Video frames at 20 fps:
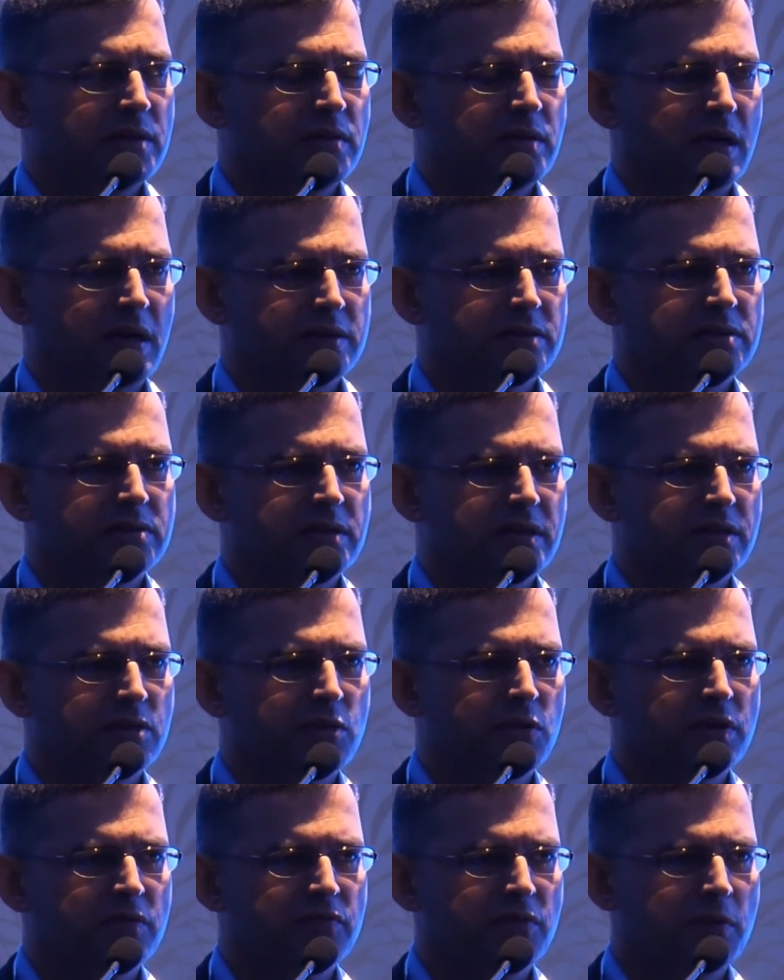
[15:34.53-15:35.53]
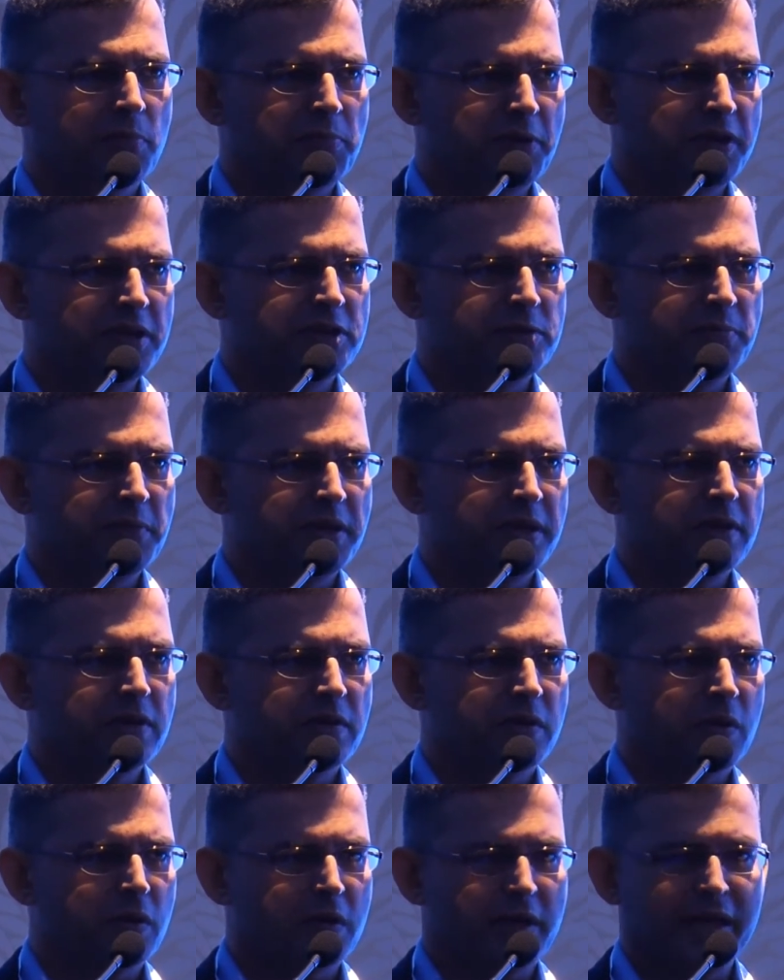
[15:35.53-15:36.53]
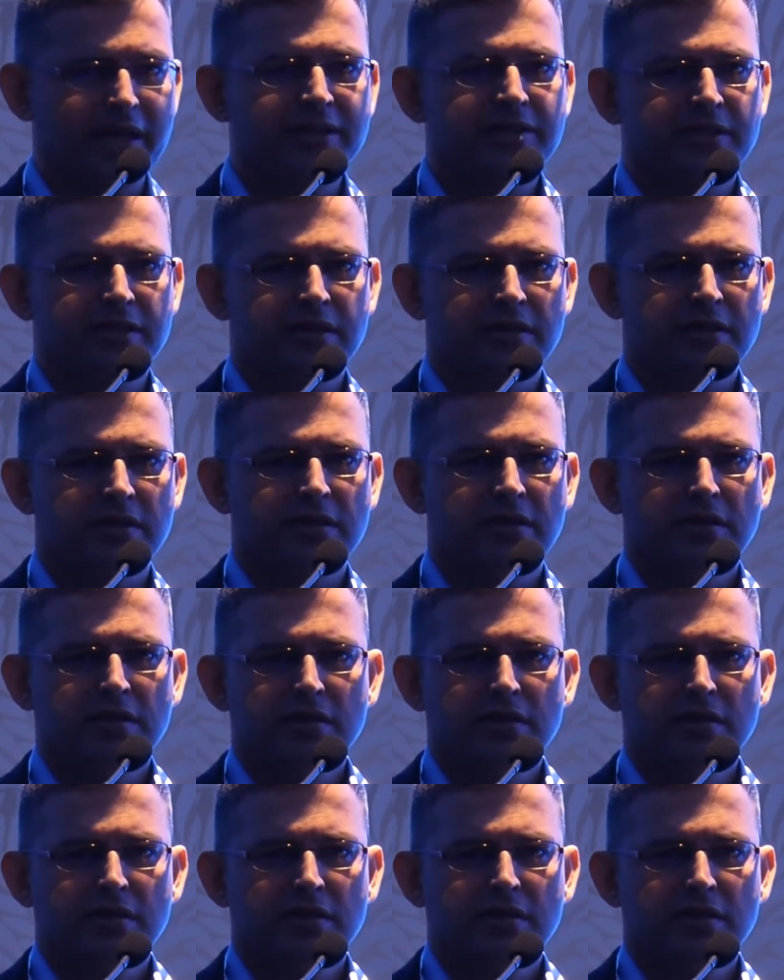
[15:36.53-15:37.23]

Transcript: other than going for print media or ATL,